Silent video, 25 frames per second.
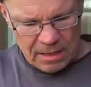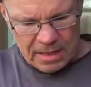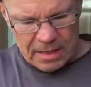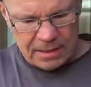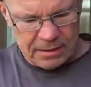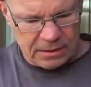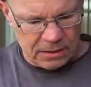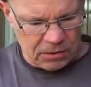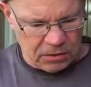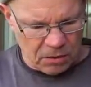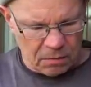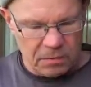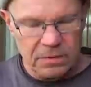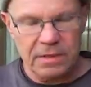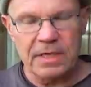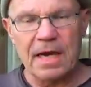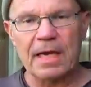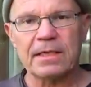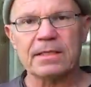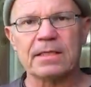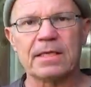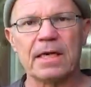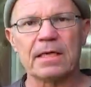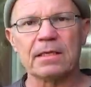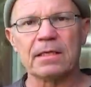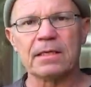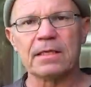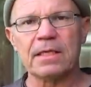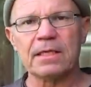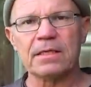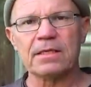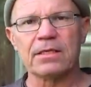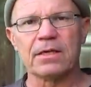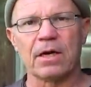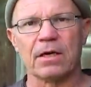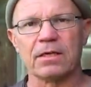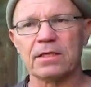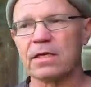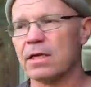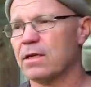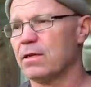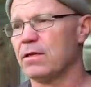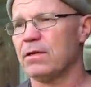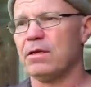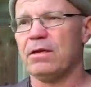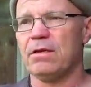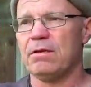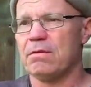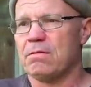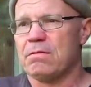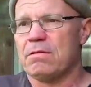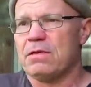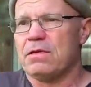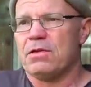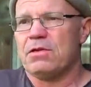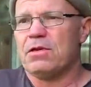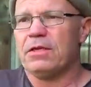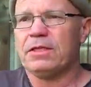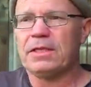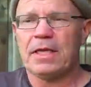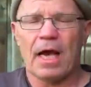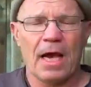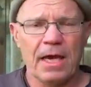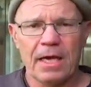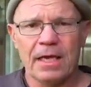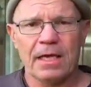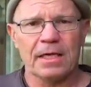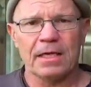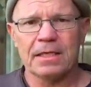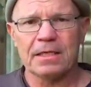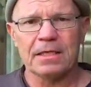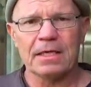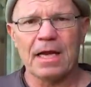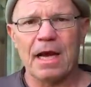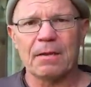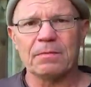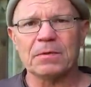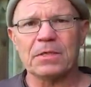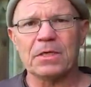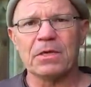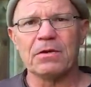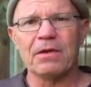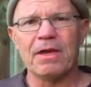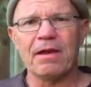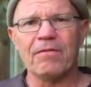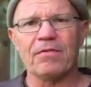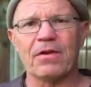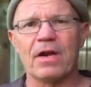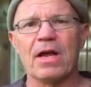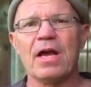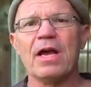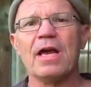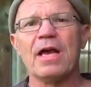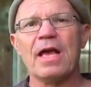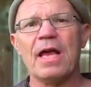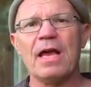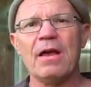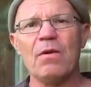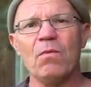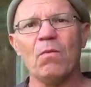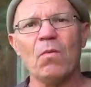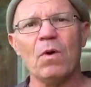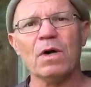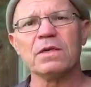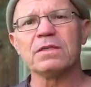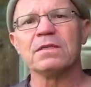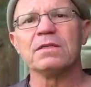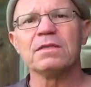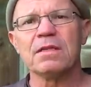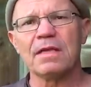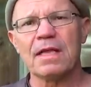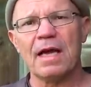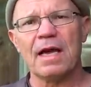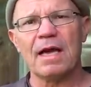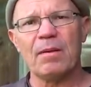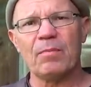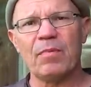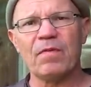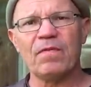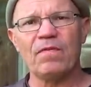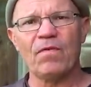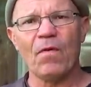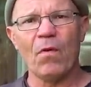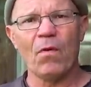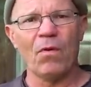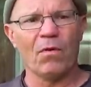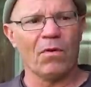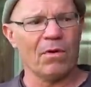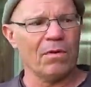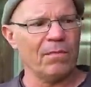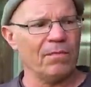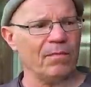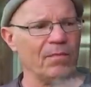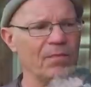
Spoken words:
it stops an accidental discharge. You'd take it as an absolute given. It wasn't there before.